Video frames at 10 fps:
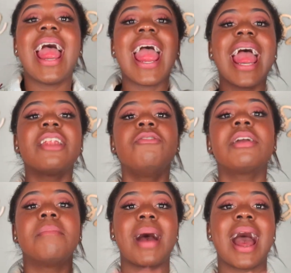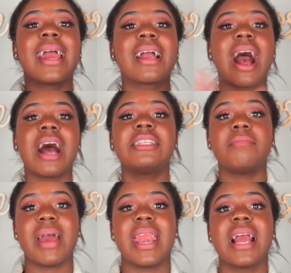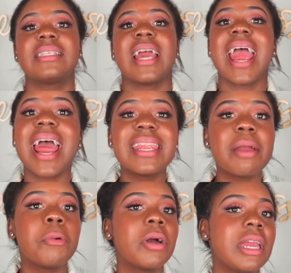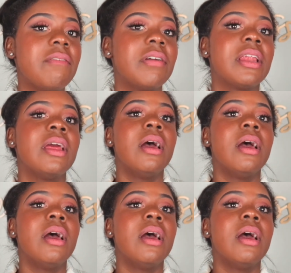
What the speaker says: and you can buy cosmetics, and they will even